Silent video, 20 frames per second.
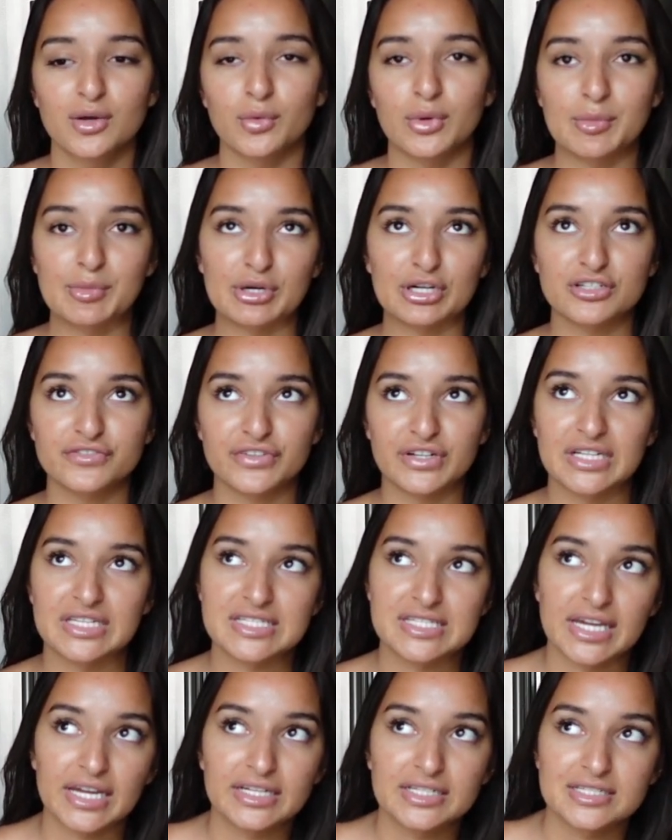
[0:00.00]
We booked for
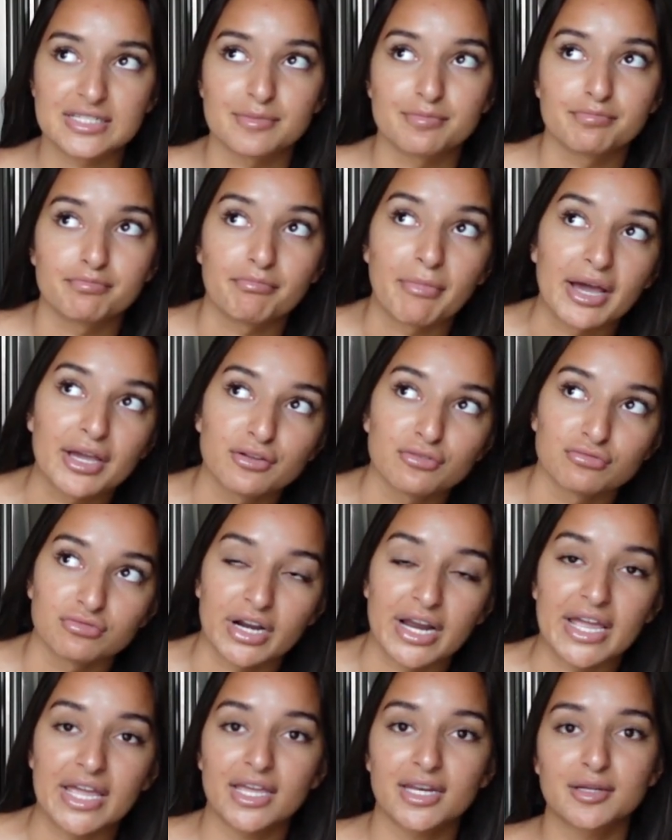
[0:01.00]
inside because it might
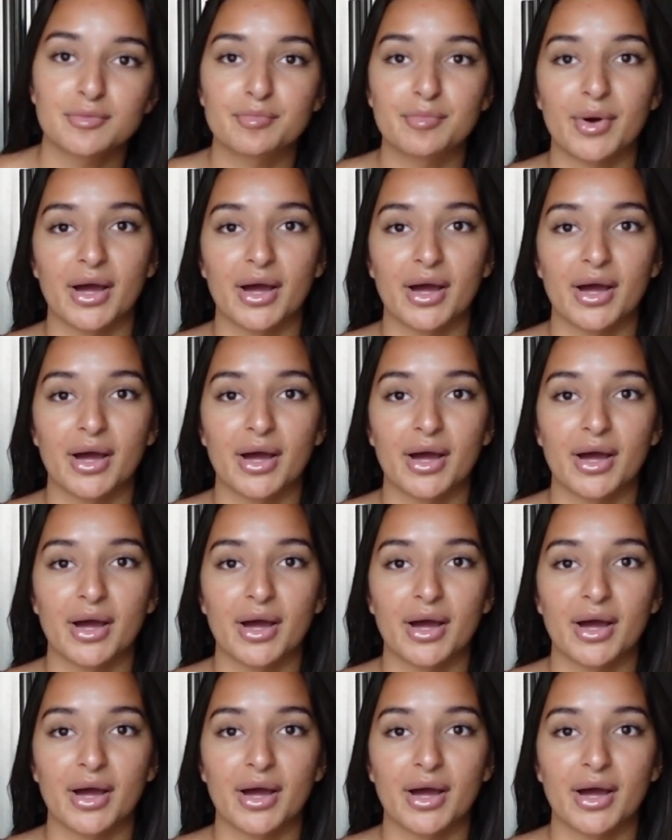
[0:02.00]
rain,